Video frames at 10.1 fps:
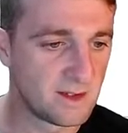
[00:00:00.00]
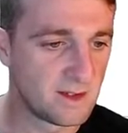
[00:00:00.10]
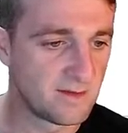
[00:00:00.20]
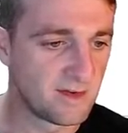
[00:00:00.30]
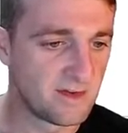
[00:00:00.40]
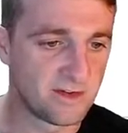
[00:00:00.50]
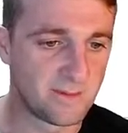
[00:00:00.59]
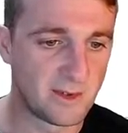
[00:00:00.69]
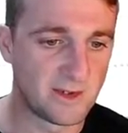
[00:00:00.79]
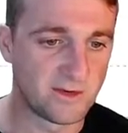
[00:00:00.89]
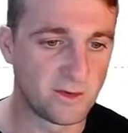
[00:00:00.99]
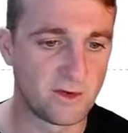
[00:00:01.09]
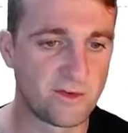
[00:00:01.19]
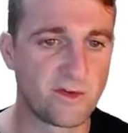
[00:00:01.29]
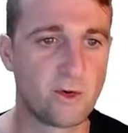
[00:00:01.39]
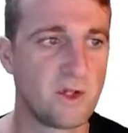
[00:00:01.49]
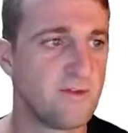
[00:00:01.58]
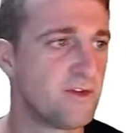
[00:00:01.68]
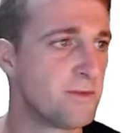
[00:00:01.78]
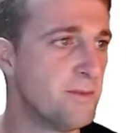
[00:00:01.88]
I think that's about it. So we've got two
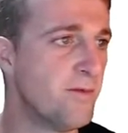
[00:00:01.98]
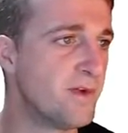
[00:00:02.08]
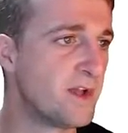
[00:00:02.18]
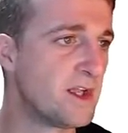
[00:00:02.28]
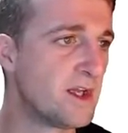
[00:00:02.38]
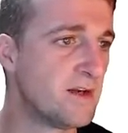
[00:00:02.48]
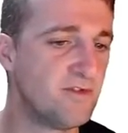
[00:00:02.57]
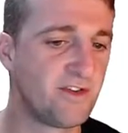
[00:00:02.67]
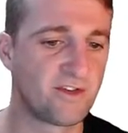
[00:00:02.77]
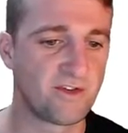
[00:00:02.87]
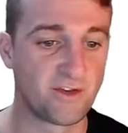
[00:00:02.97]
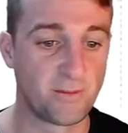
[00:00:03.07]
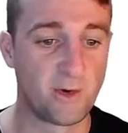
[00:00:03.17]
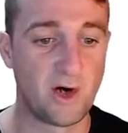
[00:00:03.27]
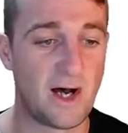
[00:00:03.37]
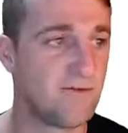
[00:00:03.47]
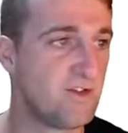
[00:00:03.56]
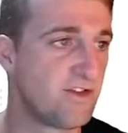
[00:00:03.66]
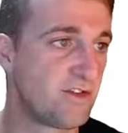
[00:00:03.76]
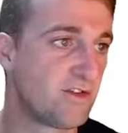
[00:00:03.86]
levels of monthly support and
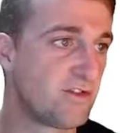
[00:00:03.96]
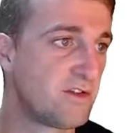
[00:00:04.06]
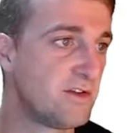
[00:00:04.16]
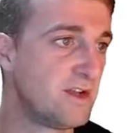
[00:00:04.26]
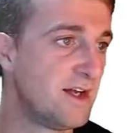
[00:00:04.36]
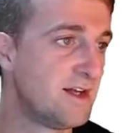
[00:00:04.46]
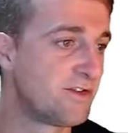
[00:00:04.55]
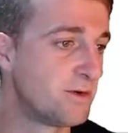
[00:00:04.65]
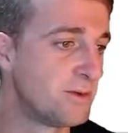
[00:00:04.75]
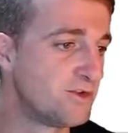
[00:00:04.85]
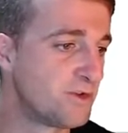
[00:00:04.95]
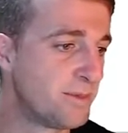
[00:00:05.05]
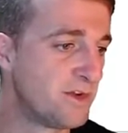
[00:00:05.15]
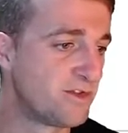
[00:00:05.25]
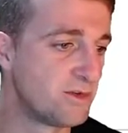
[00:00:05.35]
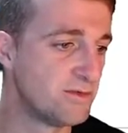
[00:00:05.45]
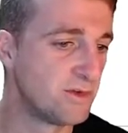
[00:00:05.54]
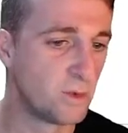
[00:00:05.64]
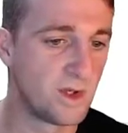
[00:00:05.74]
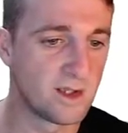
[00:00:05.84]
resistance there, so we'll drop into
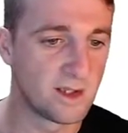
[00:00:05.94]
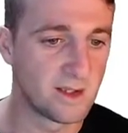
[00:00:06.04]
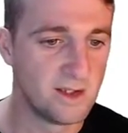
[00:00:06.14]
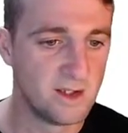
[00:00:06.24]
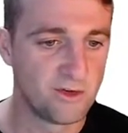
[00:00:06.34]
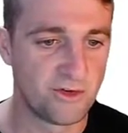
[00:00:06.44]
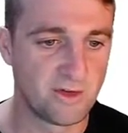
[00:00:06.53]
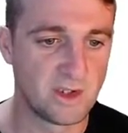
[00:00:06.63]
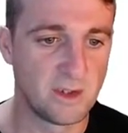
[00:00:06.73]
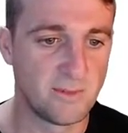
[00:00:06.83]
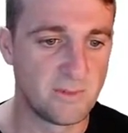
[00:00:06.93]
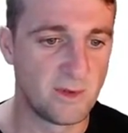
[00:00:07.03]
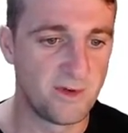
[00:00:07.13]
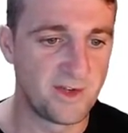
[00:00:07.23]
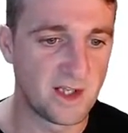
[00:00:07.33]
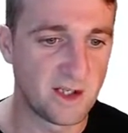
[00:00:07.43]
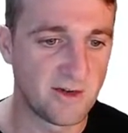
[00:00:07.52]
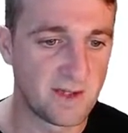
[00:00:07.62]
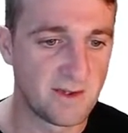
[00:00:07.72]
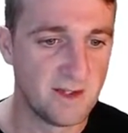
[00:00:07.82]
the weekly. Should have a little bit more data
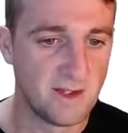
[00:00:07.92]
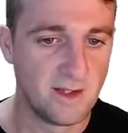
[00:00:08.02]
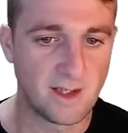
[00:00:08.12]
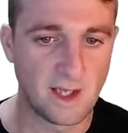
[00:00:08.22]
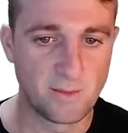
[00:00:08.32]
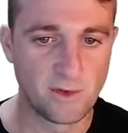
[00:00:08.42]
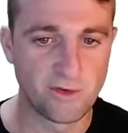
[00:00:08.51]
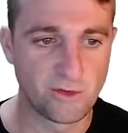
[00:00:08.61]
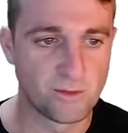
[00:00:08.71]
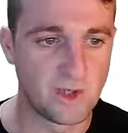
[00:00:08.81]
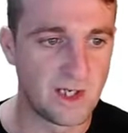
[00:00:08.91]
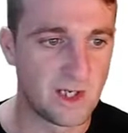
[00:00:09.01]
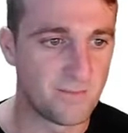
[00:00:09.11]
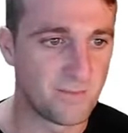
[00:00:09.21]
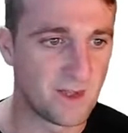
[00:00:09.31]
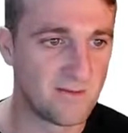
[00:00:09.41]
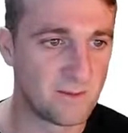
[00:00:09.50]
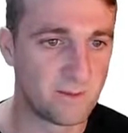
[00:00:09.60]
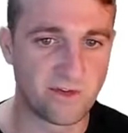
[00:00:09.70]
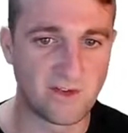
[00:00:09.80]
here. Again, we'll zoom right out, and
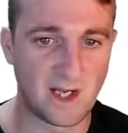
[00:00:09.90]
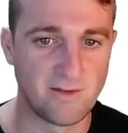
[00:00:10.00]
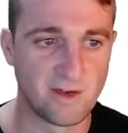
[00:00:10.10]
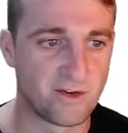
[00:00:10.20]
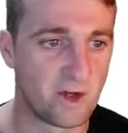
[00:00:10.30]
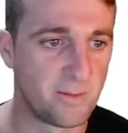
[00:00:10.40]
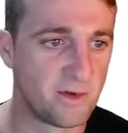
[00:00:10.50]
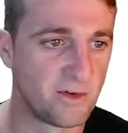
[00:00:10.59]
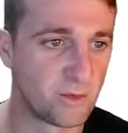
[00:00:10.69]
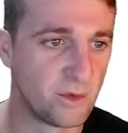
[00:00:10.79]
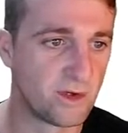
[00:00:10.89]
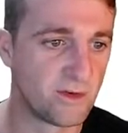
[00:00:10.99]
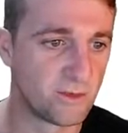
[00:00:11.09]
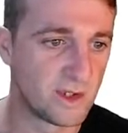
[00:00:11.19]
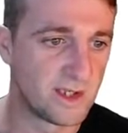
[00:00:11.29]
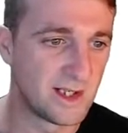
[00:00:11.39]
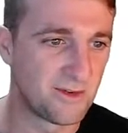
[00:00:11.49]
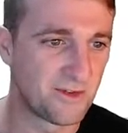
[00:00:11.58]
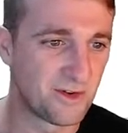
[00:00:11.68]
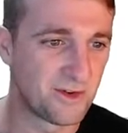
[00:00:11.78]
then we'll start at the top and just work his way
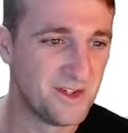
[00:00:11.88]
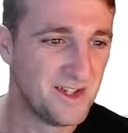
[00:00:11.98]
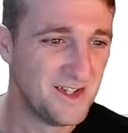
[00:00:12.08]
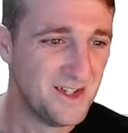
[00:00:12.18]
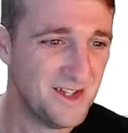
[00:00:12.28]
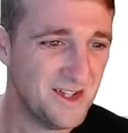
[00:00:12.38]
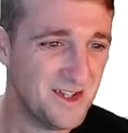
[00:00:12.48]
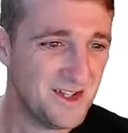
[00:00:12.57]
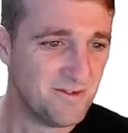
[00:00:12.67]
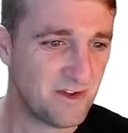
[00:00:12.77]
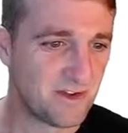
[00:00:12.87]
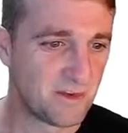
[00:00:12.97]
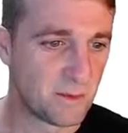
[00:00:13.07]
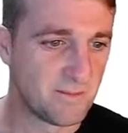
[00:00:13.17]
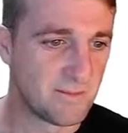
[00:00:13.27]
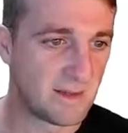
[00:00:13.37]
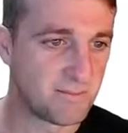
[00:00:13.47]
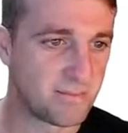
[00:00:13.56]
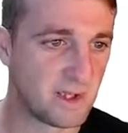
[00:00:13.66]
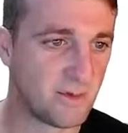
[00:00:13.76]
down. So this is when
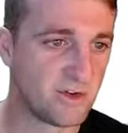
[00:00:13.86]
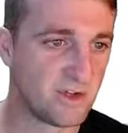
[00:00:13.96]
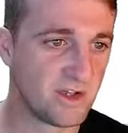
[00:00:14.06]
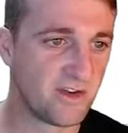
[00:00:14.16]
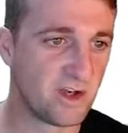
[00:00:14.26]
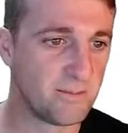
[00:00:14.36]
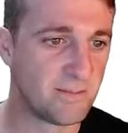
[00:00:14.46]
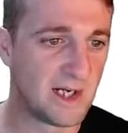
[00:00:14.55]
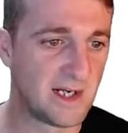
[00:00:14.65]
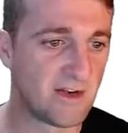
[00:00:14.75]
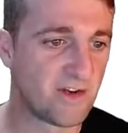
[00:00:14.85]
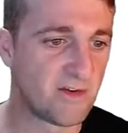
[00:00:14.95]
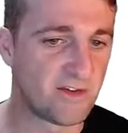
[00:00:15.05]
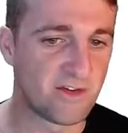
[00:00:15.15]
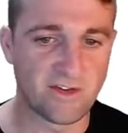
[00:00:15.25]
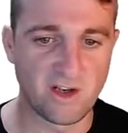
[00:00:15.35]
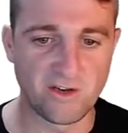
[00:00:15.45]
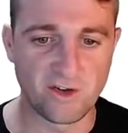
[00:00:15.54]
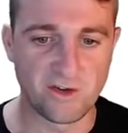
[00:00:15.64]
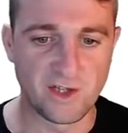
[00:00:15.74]
that pretty listed on Binance, and ever since then it's
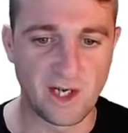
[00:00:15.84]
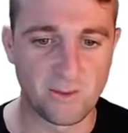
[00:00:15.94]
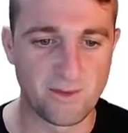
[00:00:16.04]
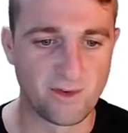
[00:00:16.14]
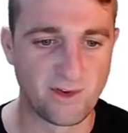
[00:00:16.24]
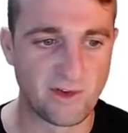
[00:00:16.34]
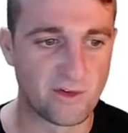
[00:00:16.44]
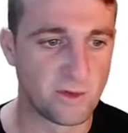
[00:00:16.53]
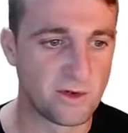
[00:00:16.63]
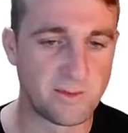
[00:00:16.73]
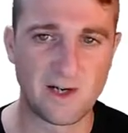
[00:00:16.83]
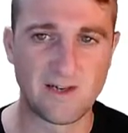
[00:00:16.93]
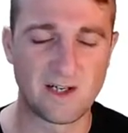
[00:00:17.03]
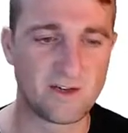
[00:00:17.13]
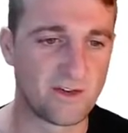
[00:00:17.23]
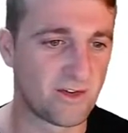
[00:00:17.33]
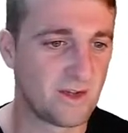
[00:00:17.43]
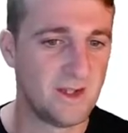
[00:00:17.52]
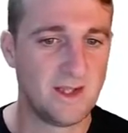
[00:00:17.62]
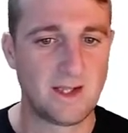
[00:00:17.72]
gone down. Nothing to worry about that, because,
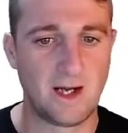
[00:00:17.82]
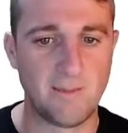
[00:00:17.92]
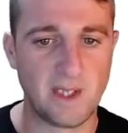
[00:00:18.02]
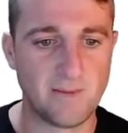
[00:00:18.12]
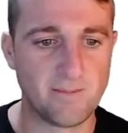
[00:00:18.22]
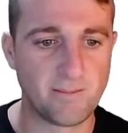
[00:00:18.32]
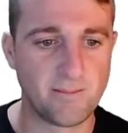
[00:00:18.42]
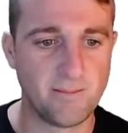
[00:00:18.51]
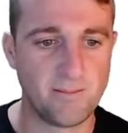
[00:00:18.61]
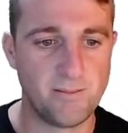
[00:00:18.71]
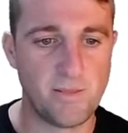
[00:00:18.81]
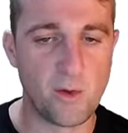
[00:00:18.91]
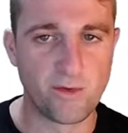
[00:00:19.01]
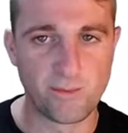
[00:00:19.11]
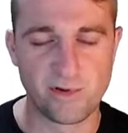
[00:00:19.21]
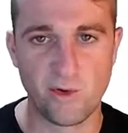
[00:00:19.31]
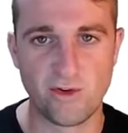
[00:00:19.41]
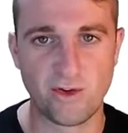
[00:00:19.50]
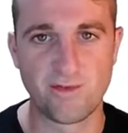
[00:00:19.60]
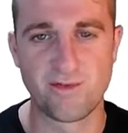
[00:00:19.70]
I mean, most
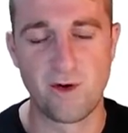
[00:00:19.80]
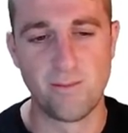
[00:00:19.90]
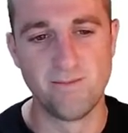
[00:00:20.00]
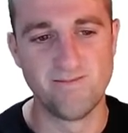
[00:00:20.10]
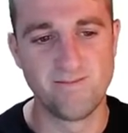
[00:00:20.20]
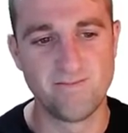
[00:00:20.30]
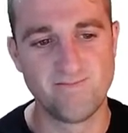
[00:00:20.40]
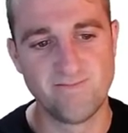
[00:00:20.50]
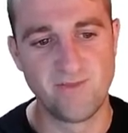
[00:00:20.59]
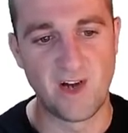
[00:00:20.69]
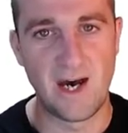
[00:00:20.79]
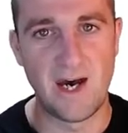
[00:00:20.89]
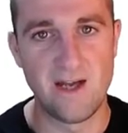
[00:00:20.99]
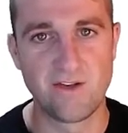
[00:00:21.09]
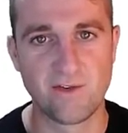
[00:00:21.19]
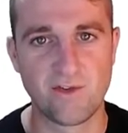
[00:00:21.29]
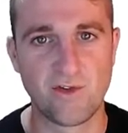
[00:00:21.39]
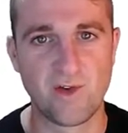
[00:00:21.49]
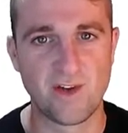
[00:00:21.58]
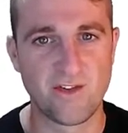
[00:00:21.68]
projects from the highs of
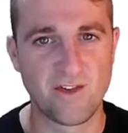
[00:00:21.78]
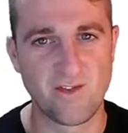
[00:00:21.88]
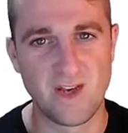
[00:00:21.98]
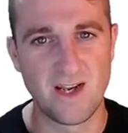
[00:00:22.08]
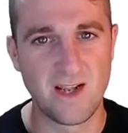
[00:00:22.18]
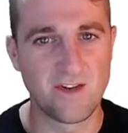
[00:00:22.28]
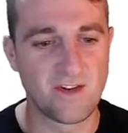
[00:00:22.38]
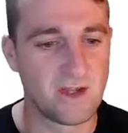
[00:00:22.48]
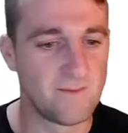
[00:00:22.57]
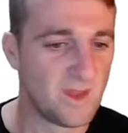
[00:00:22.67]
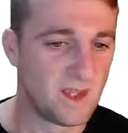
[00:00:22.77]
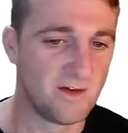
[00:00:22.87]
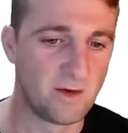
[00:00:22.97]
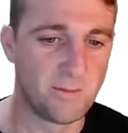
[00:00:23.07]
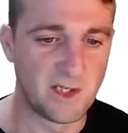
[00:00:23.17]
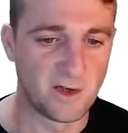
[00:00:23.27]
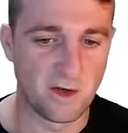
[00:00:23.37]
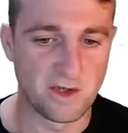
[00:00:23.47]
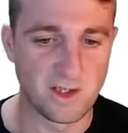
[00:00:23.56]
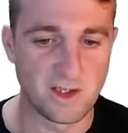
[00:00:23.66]
2017-18 have all been on
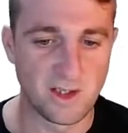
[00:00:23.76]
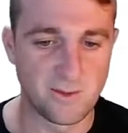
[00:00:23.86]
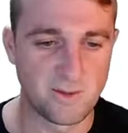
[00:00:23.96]
a decline.